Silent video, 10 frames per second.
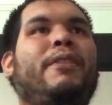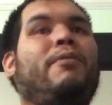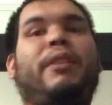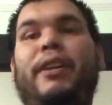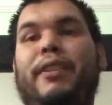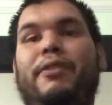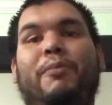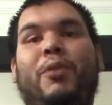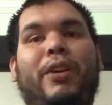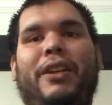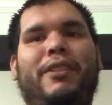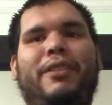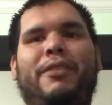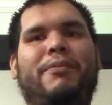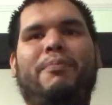Right next to Morgan,
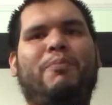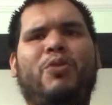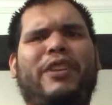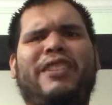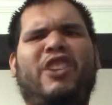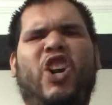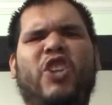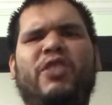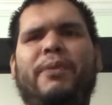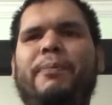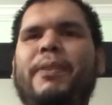because Morgan's awesome.